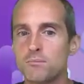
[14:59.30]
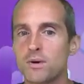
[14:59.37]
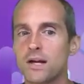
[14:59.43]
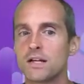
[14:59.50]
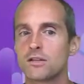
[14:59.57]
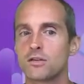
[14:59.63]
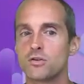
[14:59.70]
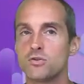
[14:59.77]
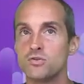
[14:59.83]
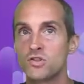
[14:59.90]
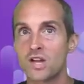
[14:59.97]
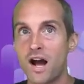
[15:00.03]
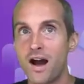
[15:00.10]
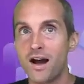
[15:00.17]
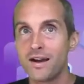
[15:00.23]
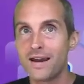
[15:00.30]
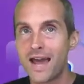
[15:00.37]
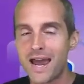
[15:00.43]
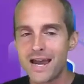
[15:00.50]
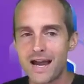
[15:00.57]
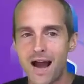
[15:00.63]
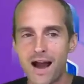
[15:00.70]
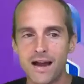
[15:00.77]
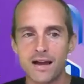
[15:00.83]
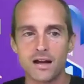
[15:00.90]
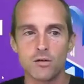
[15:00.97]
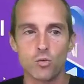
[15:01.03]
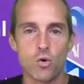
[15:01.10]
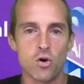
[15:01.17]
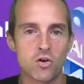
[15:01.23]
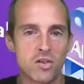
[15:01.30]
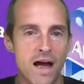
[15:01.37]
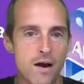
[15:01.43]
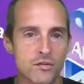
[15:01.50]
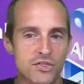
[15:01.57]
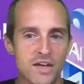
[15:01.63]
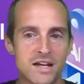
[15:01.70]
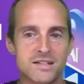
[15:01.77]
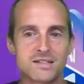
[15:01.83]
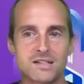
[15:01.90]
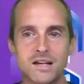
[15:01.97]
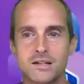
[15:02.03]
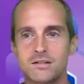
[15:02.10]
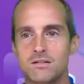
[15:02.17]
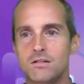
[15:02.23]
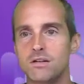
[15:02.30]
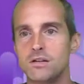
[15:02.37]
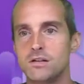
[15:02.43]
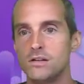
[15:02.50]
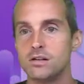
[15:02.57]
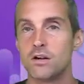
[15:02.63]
breakthroughs on AI will allow things that, you